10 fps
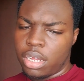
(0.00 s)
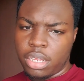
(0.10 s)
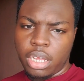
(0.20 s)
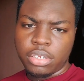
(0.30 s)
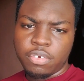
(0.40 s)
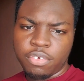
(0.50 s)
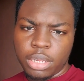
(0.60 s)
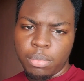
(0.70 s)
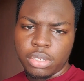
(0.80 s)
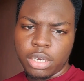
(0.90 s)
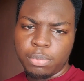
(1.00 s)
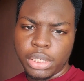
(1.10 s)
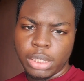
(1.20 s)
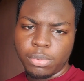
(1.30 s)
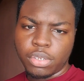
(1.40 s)
adhere to the fundamental
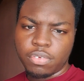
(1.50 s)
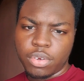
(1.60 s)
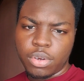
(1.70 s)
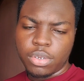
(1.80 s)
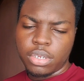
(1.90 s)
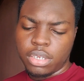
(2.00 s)
principles of God,